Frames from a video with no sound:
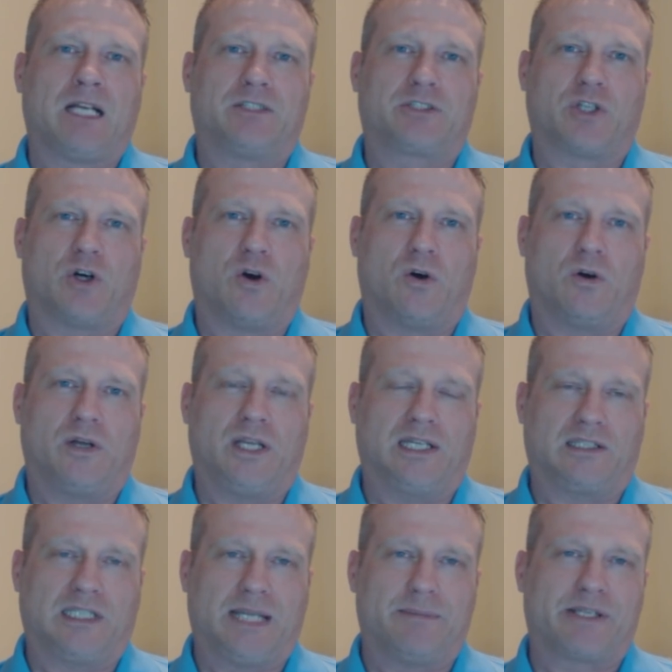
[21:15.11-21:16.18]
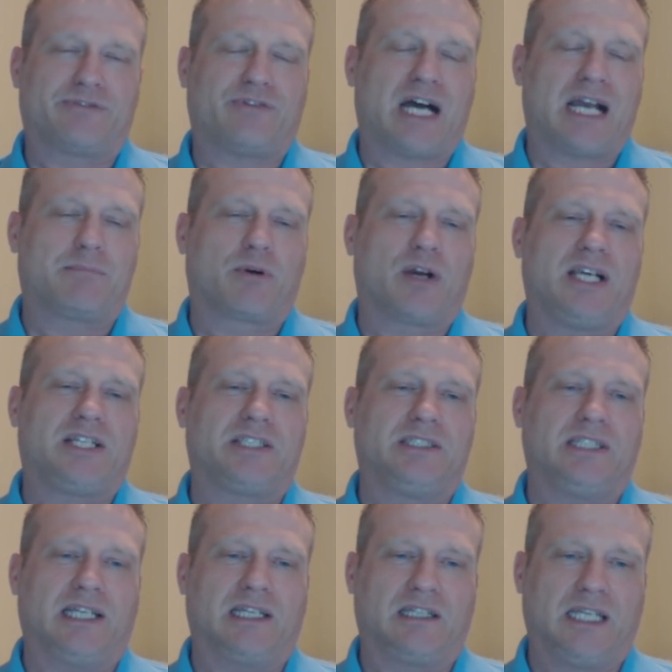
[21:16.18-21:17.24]
so it limits vibration,
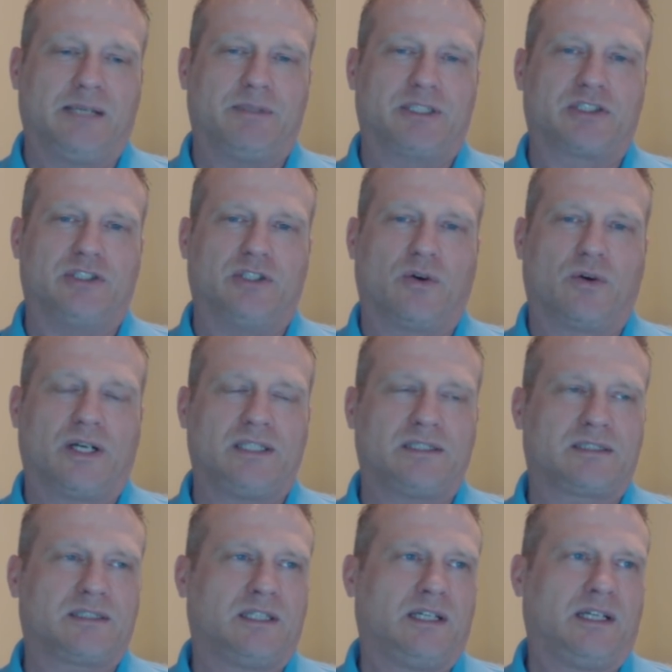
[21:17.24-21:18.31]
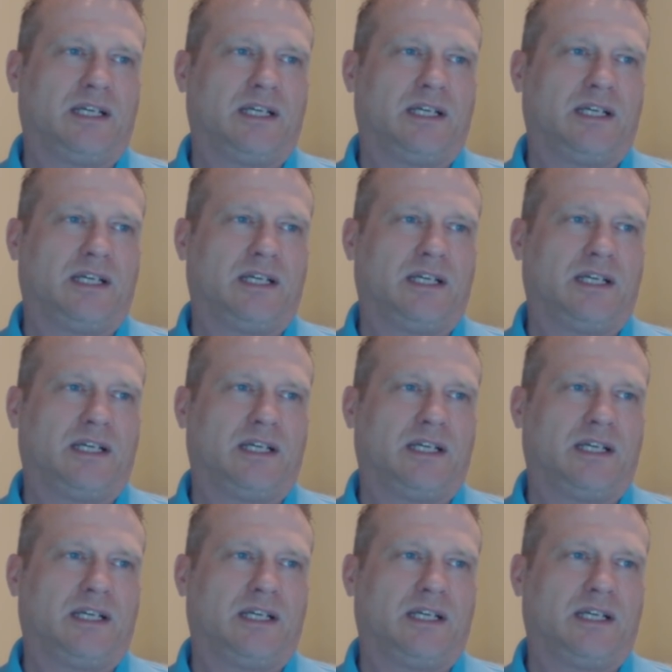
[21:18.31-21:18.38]
it limits noise,